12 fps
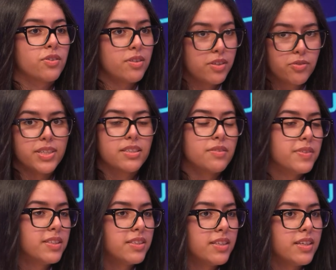
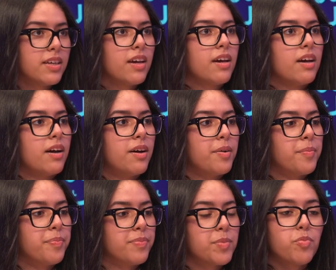creativity,
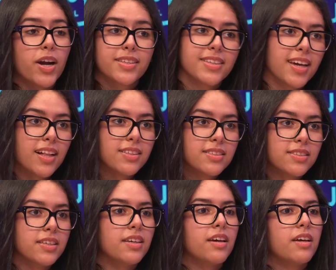
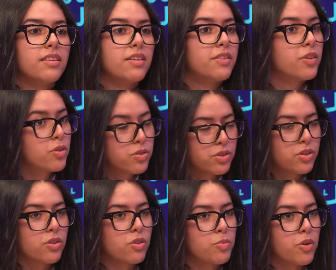practicality, the
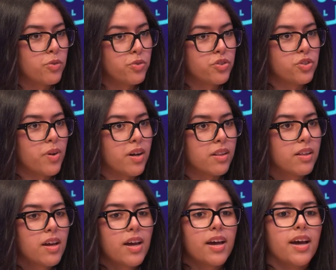theoretical approach as well,
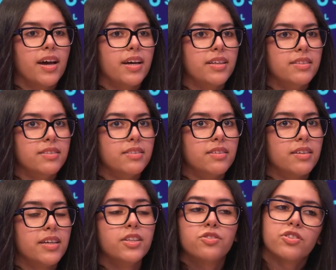and
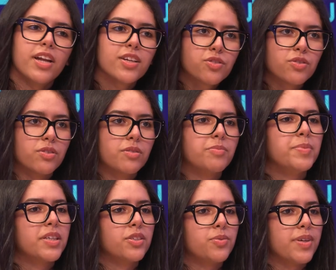international,
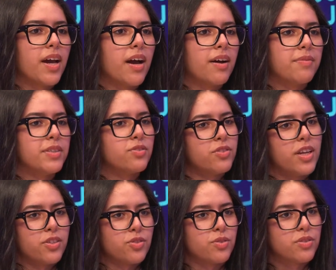because we have
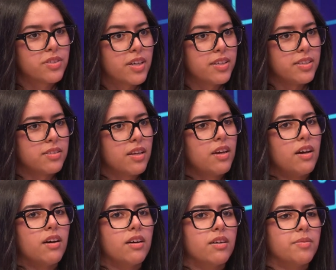international studies
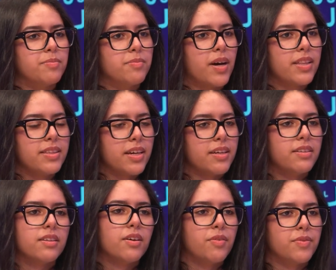at the
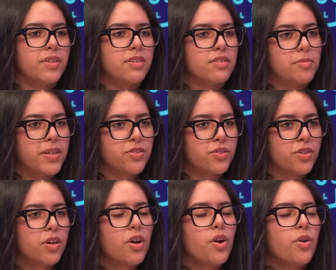end of the
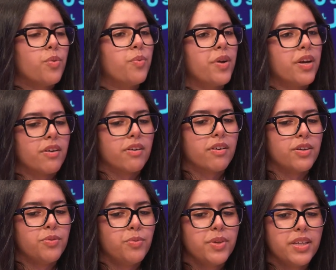semester, where
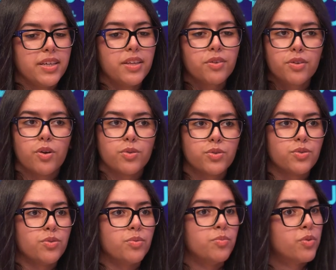we either go
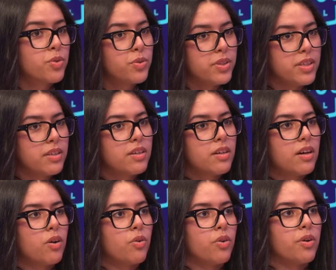to Bocconi
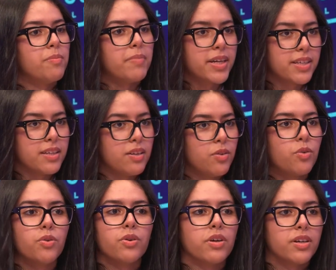or McGill
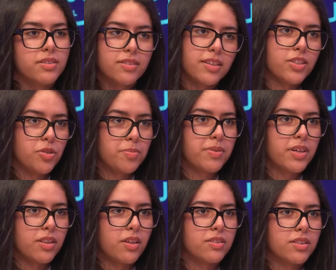or a study trip
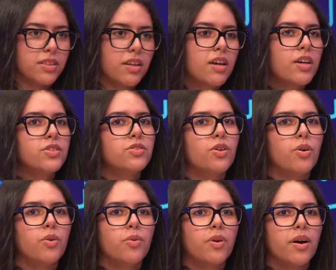in London.
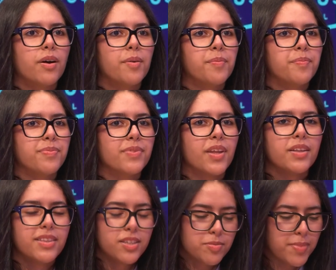So
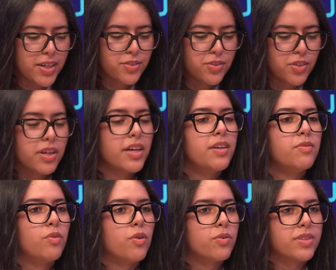this master
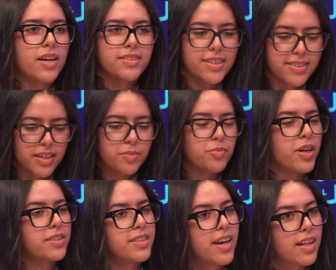involves, as I said,
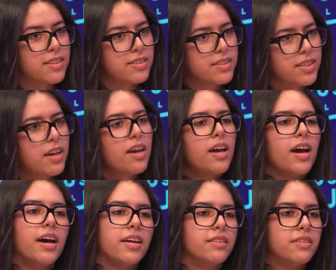practicality
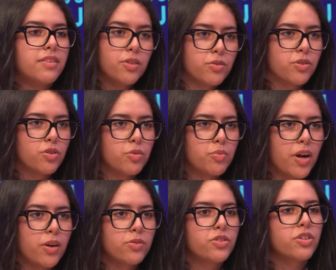and theoretical
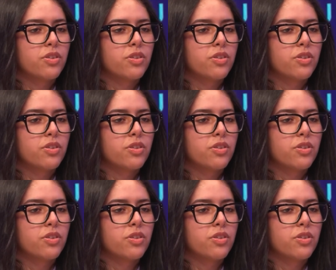approach,